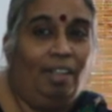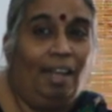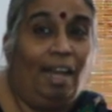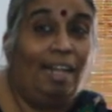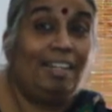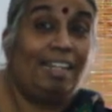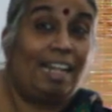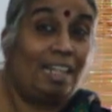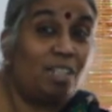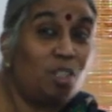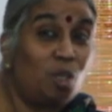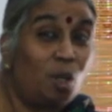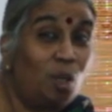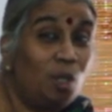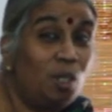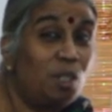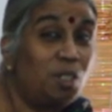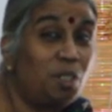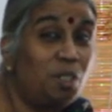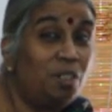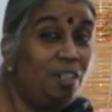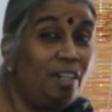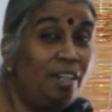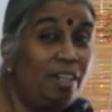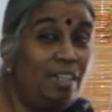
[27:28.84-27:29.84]
And that's
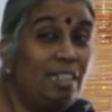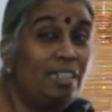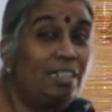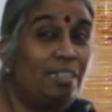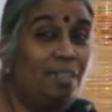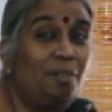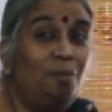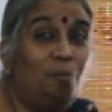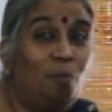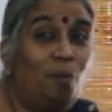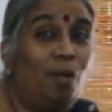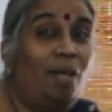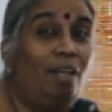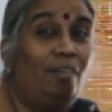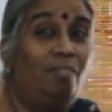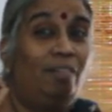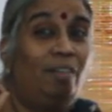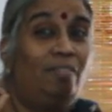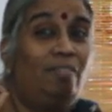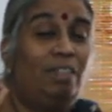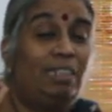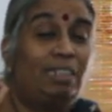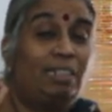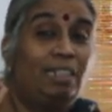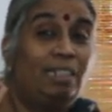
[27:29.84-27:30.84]
also the reason why
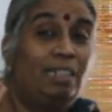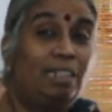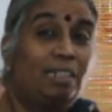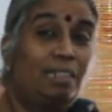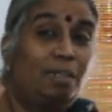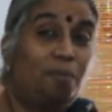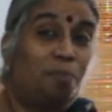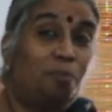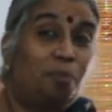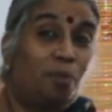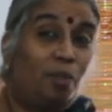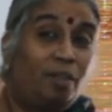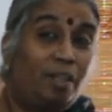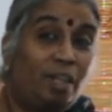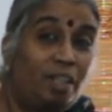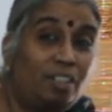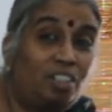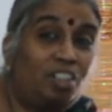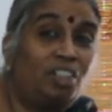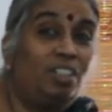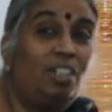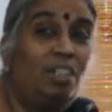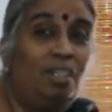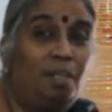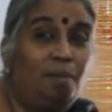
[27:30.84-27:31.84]
when we say there's a
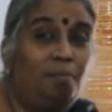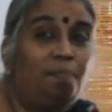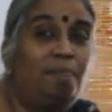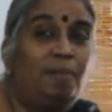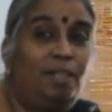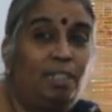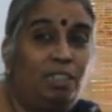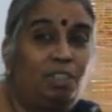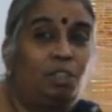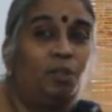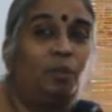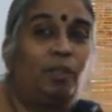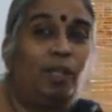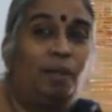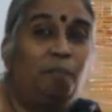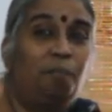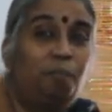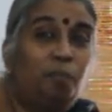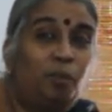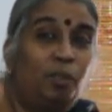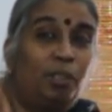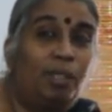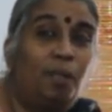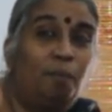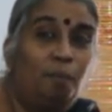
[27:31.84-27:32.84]
production in place, you can
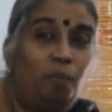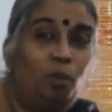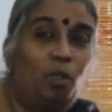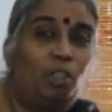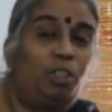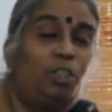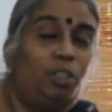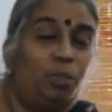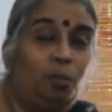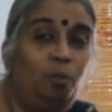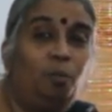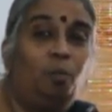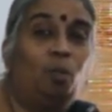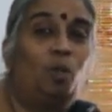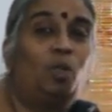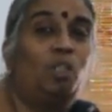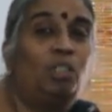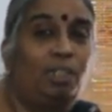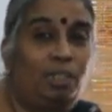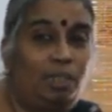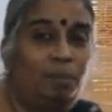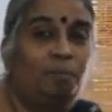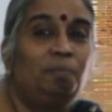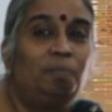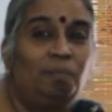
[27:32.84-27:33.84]
put up what you
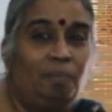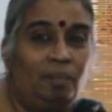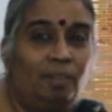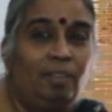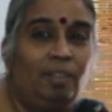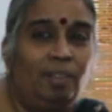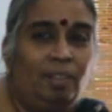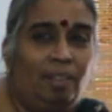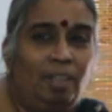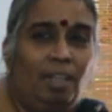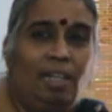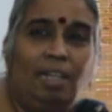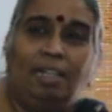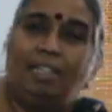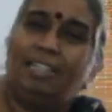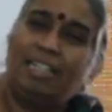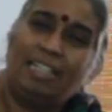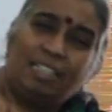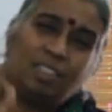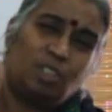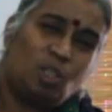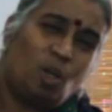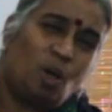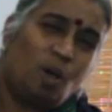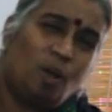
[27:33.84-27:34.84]
want.
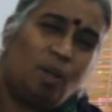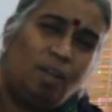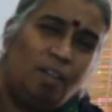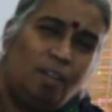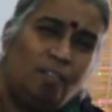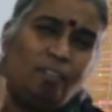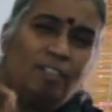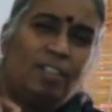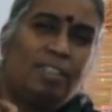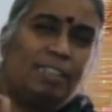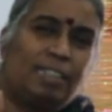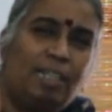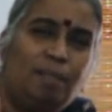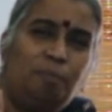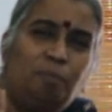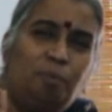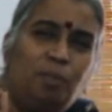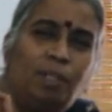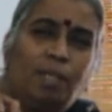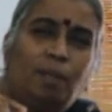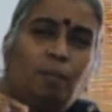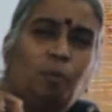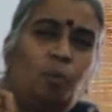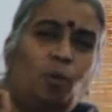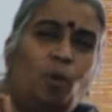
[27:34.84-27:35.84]
Yes, all of us can
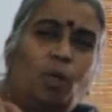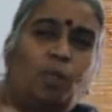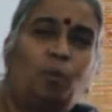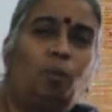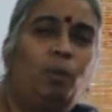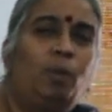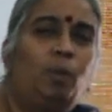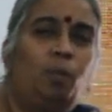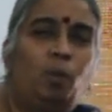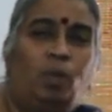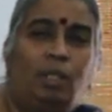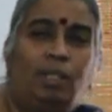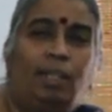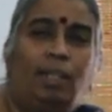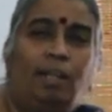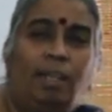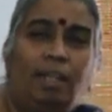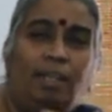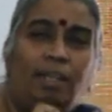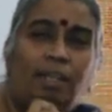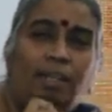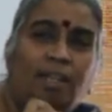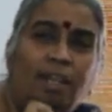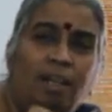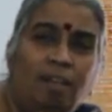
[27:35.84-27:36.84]
put up what we want. There
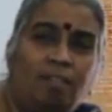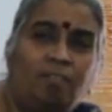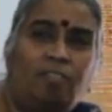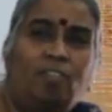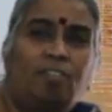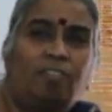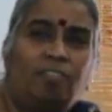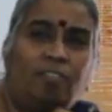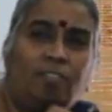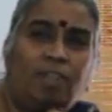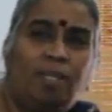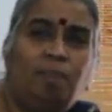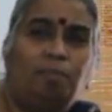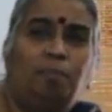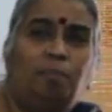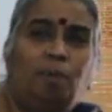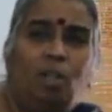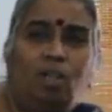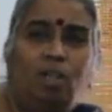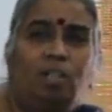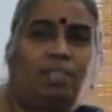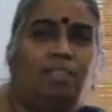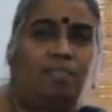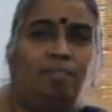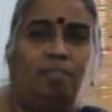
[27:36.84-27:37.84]
are enough of free
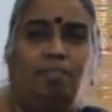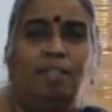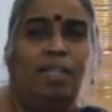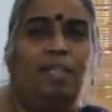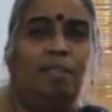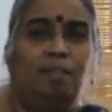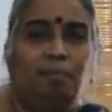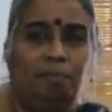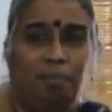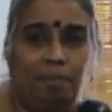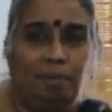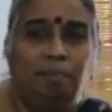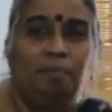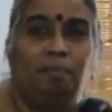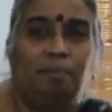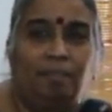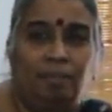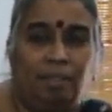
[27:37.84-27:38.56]
blogs available.